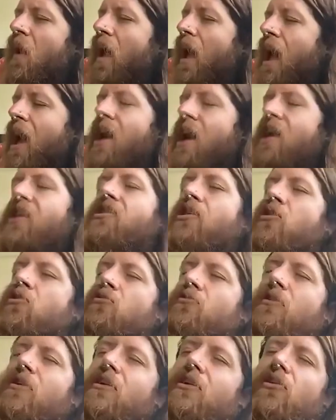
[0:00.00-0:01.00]
and know
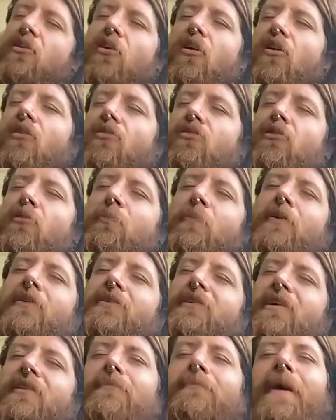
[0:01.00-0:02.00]
that you're also
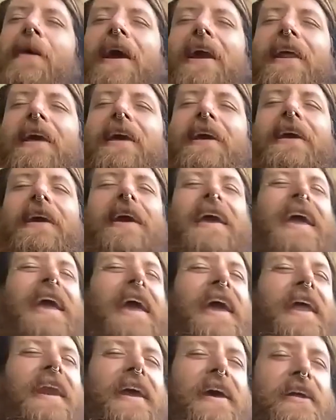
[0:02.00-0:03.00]
participating
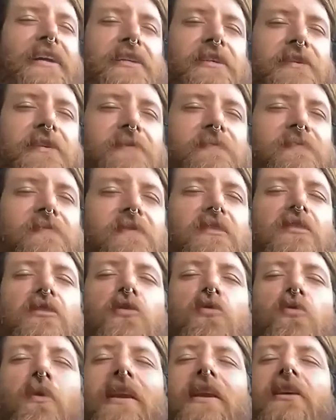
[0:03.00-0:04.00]
in it.
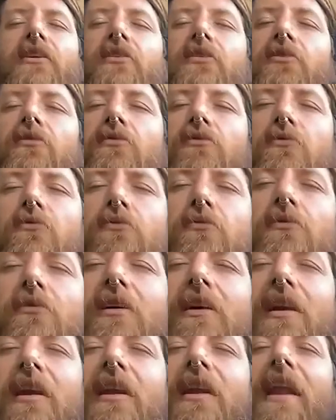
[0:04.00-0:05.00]
When you
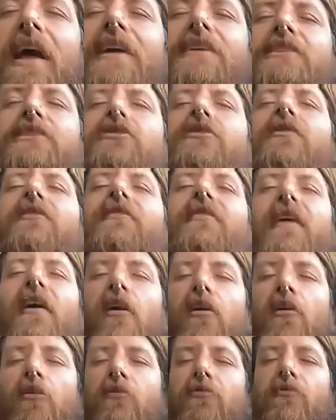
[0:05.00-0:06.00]
let
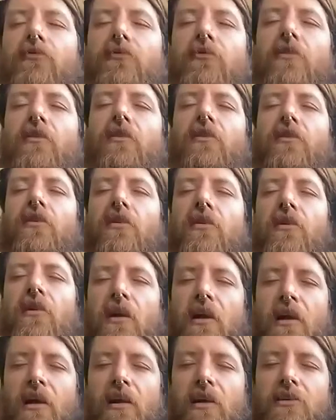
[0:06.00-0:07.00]
yourself
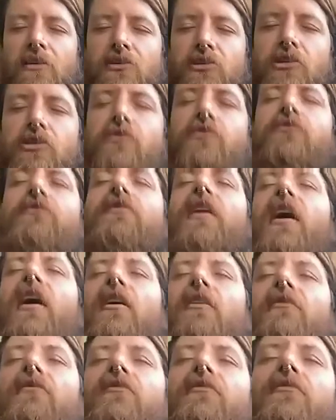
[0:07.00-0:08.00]
choose
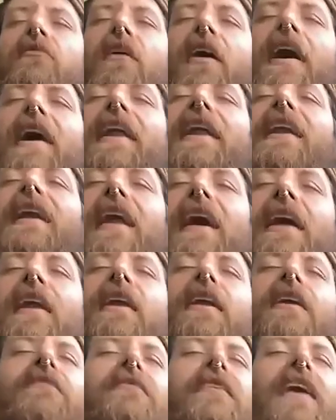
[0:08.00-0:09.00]
love and let
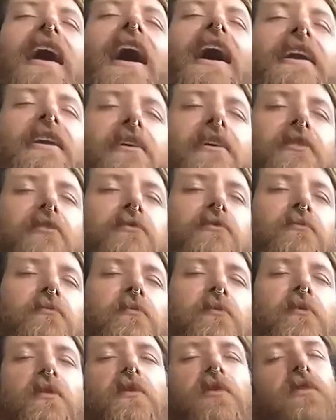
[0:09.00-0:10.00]
love guide you,
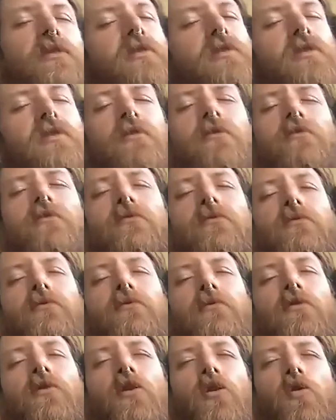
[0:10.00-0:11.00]
you
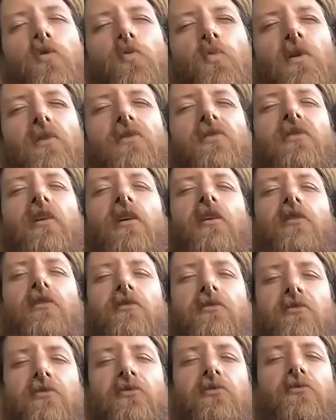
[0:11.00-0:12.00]
will start
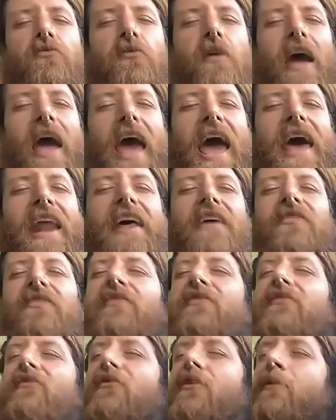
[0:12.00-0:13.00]
to edit the
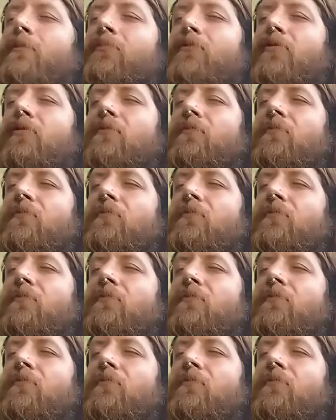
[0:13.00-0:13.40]
script